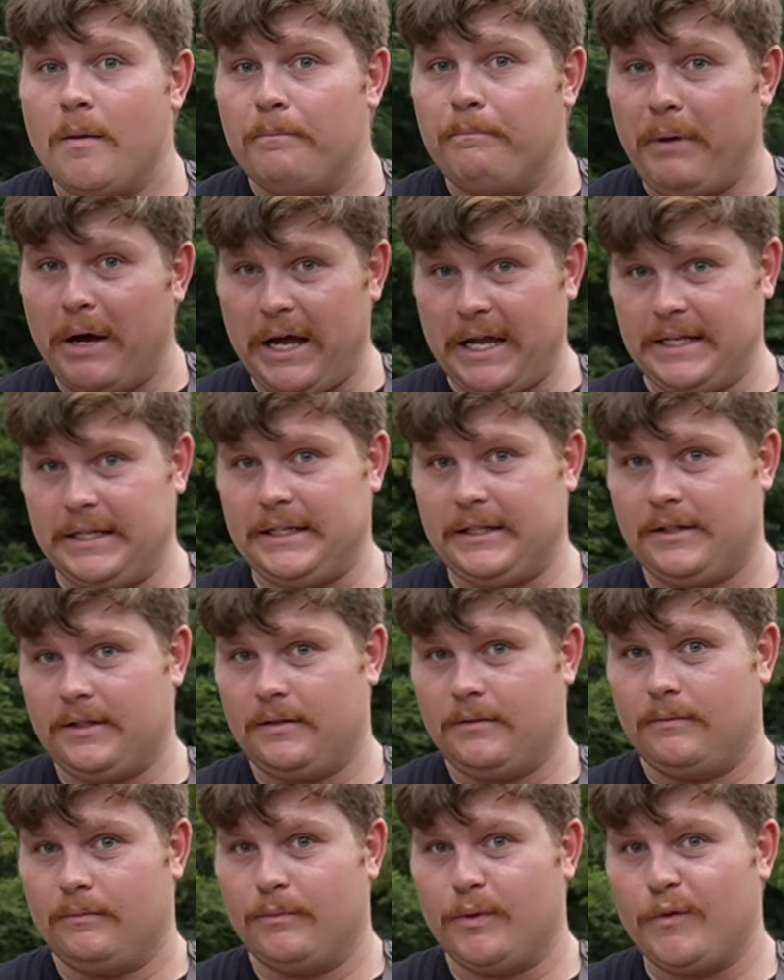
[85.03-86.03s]
But
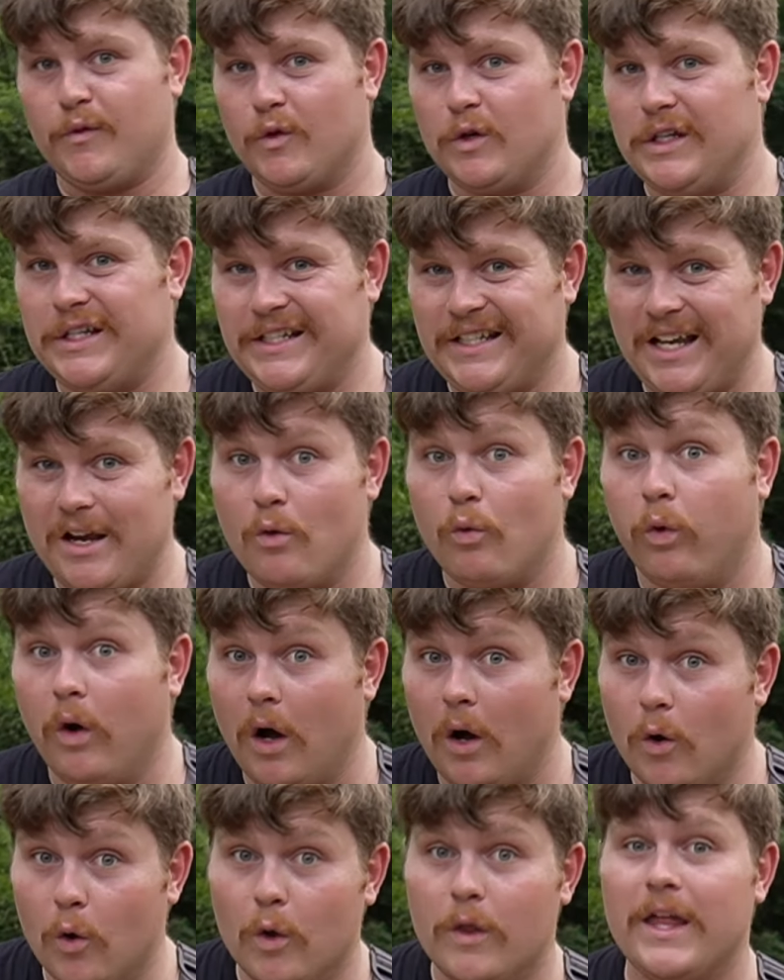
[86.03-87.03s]
before you say,
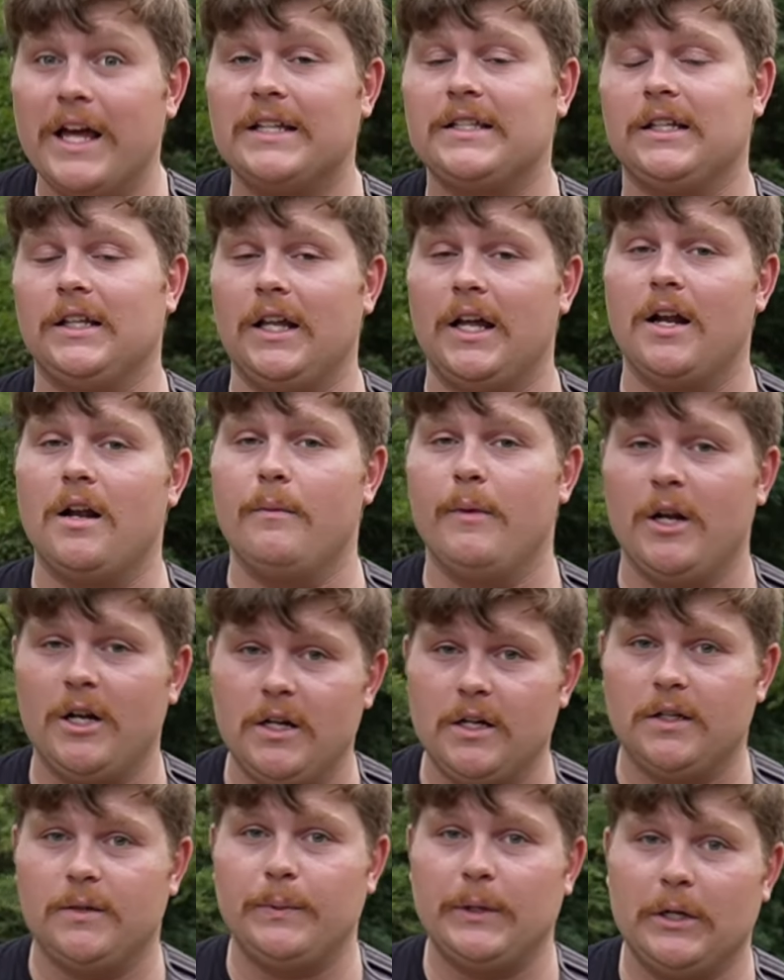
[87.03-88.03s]
whoa, that's a lot of money
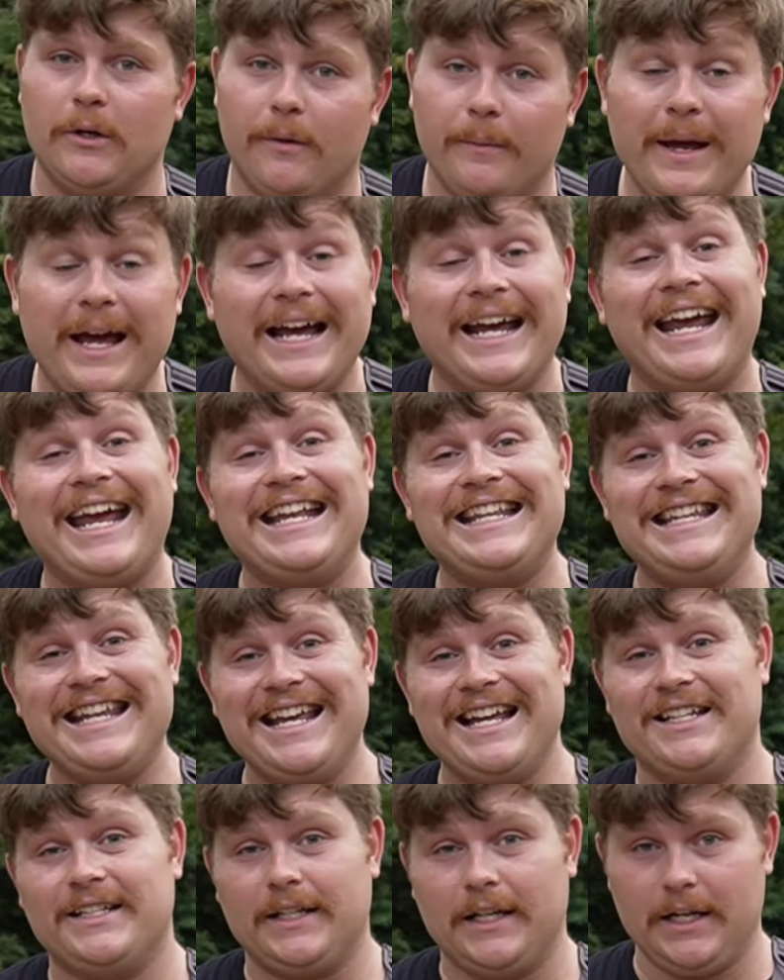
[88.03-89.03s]
to spend on a bag, and
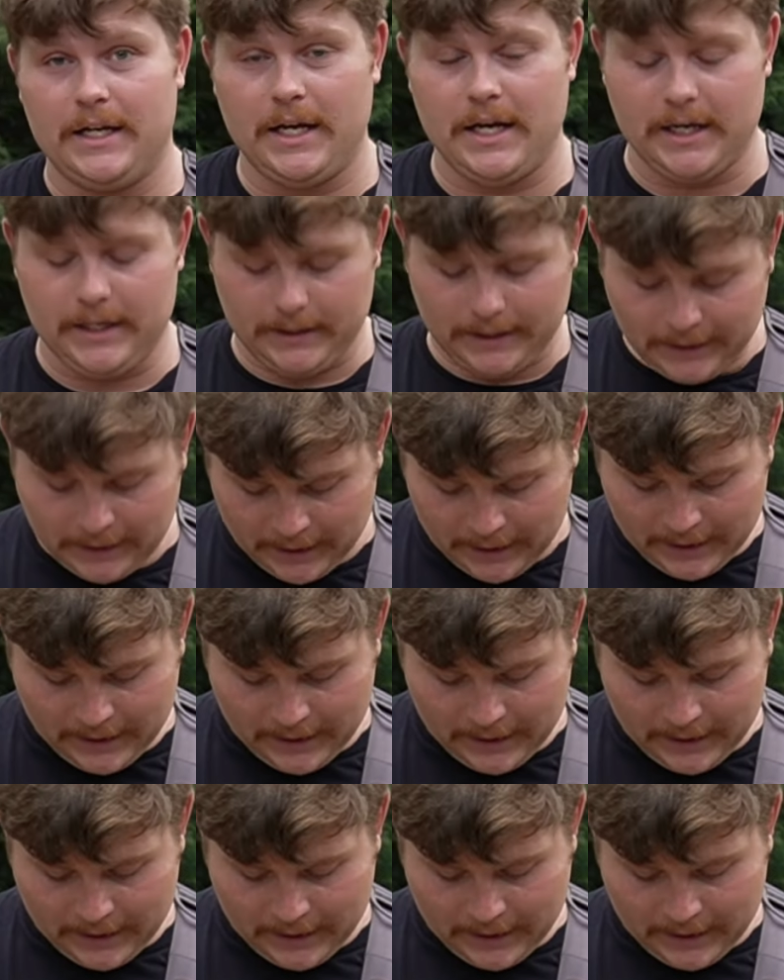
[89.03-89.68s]
yes, it is.